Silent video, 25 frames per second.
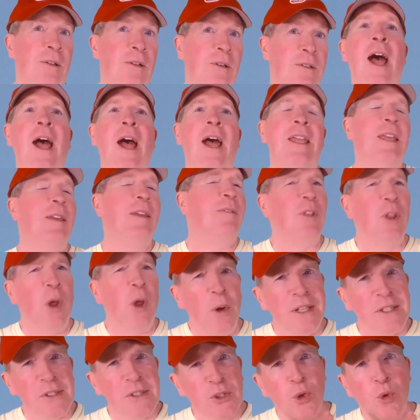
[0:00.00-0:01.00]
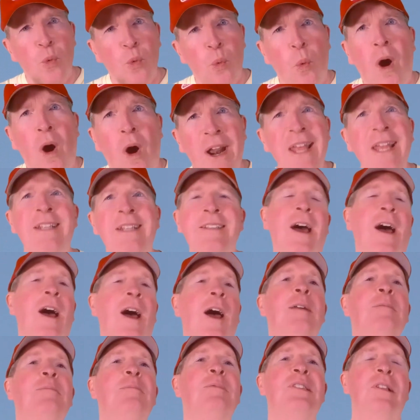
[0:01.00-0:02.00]
even though it's 20
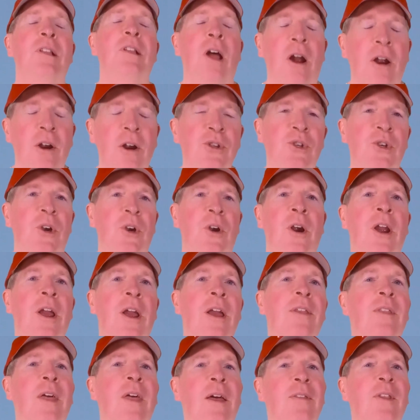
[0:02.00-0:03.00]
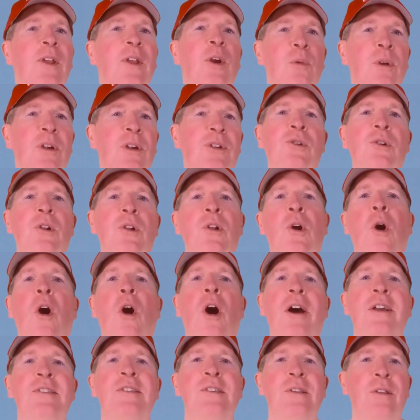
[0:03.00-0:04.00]
times larger than the original
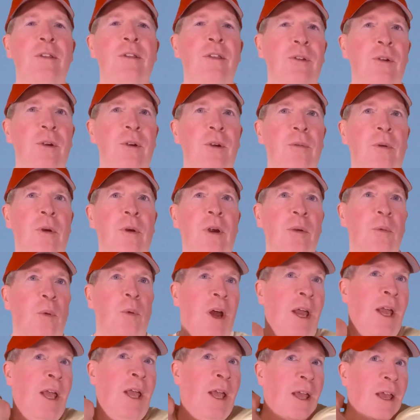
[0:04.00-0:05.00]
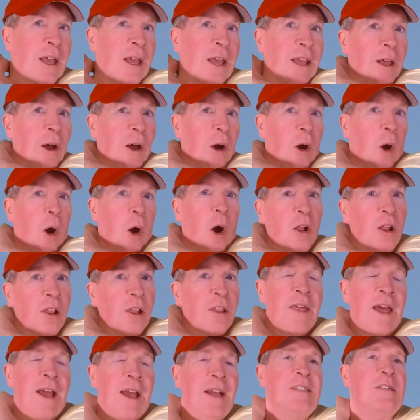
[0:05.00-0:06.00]
cost of the third runway. All of
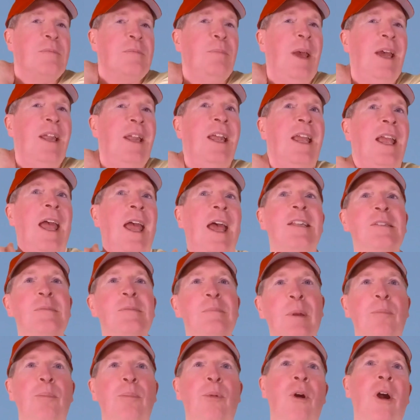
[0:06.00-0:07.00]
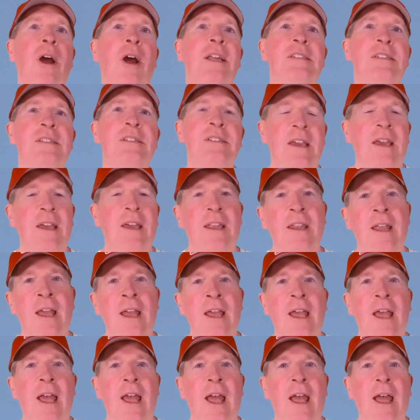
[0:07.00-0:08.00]
that spending has been priced in.
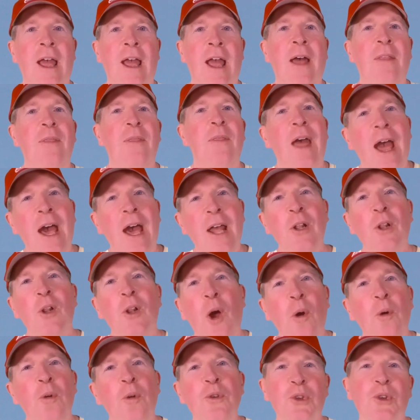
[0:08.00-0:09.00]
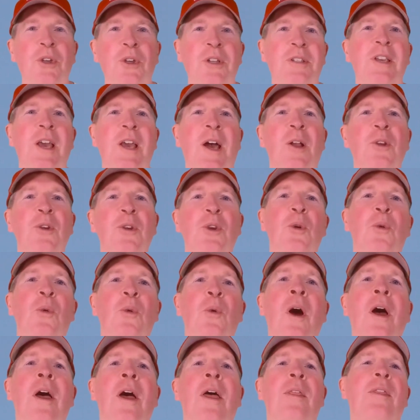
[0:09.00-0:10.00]
And that alone should tell you
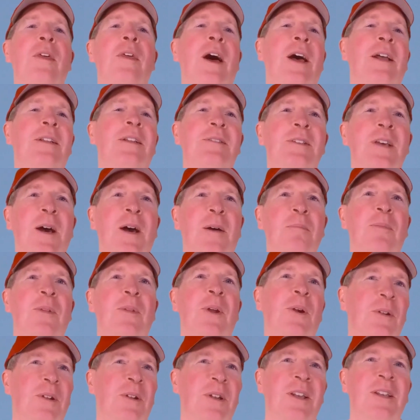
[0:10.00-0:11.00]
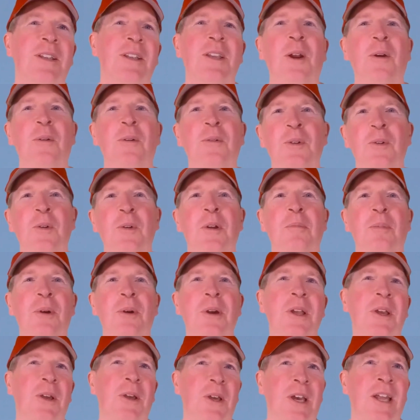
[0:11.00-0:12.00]
that they're doing
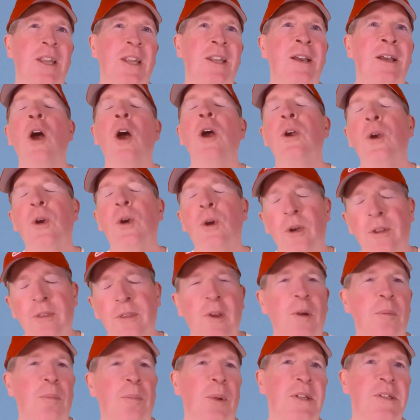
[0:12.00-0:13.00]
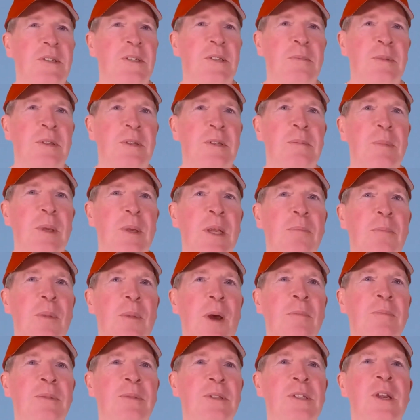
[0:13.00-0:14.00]
pretty good. Could there be some speed
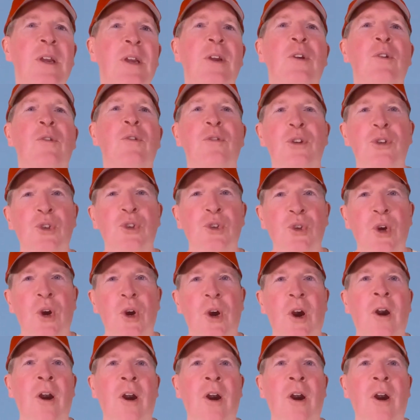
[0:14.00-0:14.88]
bumps? For sure.